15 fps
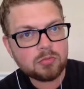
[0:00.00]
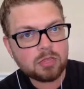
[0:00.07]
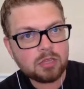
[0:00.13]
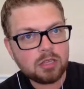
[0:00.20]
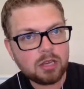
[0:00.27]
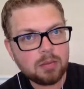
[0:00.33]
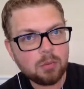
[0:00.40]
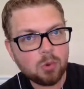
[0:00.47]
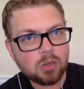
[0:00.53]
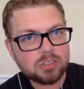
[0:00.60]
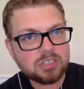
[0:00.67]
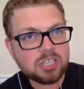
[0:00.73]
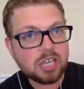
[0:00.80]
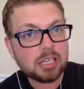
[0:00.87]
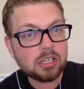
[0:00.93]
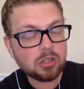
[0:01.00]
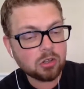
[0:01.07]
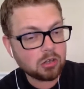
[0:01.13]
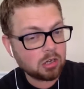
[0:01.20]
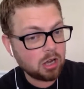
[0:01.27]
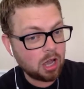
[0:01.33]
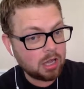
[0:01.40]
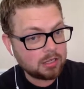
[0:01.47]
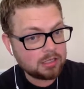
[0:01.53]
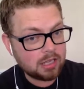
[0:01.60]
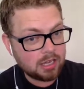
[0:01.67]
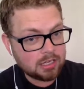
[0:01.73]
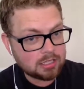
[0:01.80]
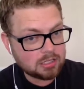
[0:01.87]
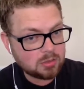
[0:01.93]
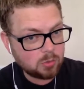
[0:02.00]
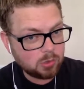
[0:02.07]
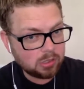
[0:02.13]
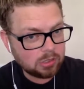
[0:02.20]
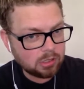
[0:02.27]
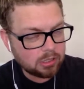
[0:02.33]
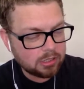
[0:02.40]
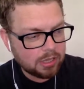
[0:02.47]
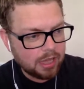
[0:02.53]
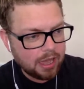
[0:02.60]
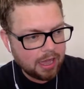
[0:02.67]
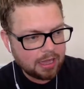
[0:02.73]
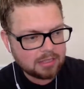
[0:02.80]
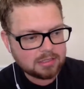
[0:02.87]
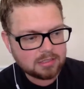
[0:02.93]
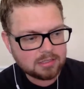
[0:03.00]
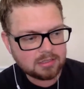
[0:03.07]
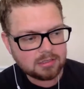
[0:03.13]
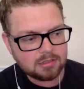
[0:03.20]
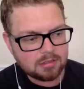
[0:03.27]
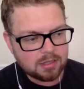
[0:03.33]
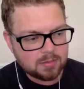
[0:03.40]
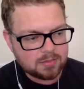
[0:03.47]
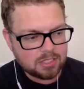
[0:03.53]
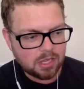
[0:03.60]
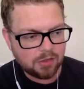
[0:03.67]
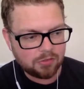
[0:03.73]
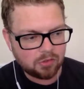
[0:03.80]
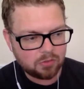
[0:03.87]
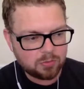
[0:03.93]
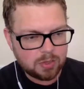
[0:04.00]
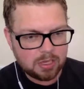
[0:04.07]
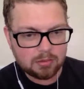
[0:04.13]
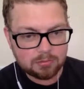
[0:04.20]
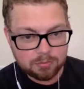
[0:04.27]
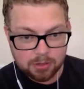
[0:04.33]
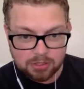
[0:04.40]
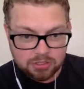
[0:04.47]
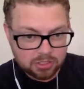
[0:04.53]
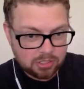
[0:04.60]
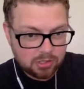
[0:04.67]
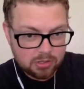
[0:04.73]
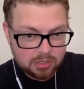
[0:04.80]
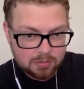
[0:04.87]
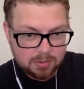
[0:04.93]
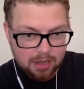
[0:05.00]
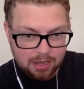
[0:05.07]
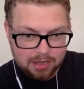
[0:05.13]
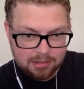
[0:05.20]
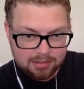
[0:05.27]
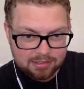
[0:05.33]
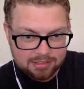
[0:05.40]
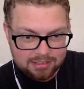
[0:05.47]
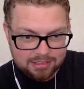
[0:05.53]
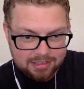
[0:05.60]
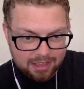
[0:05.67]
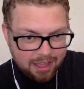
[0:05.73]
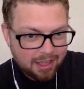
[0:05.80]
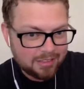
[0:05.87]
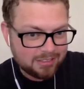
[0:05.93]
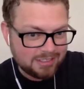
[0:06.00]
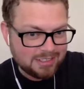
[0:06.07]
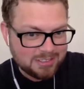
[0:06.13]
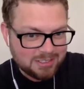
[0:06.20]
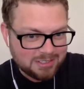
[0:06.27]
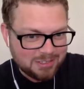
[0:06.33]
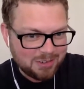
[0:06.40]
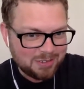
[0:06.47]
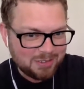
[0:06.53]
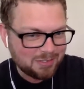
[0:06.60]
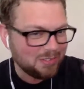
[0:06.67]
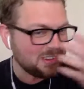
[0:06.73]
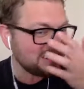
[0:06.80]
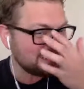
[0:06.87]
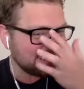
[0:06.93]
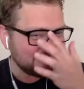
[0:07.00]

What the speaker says: in a more secular context would look at themselves as being persecuted by these conservative Christians.